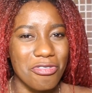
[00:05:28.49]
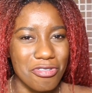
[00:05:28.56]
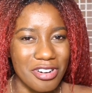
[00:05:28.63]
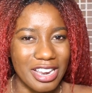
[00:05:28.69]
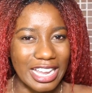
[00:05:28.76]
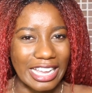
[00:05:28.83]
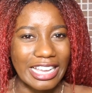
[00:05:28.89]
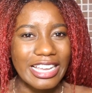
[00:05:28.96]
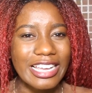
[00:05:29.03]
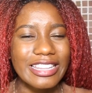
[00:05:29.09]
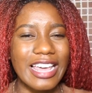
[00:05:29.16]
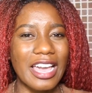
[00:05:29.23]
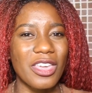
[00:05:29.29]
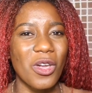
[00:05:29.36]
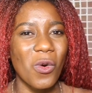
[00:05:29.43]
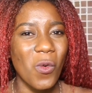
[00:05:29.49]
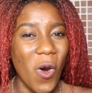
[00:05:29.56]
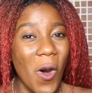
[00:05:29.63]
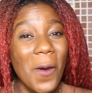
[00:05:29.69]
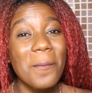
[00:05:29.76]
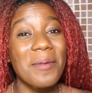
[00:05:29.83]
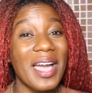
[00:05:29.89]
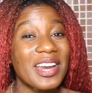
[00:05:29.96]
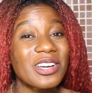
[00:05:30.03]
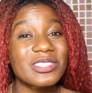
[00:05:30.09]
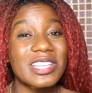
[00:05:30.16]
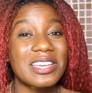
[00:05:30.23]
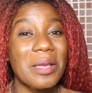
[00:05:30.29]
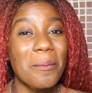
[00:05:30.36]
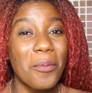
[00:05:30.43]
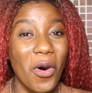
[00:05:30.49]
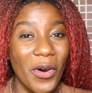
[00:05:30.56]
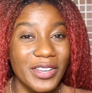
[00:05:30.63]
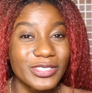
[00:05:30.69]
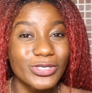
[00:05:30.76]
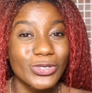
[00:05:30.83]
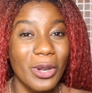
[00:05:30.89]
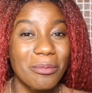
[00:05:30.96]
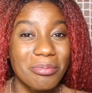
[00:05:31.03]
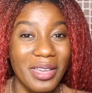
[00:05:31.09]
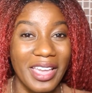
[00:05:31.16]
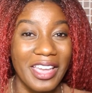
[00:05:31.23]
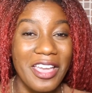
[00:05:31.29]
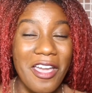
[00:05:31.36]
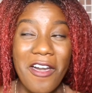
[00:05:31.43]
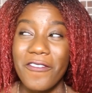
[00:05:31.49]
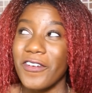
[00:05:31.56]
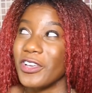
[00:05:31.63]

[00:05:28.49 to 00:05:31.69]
agree that you won't minus any points from me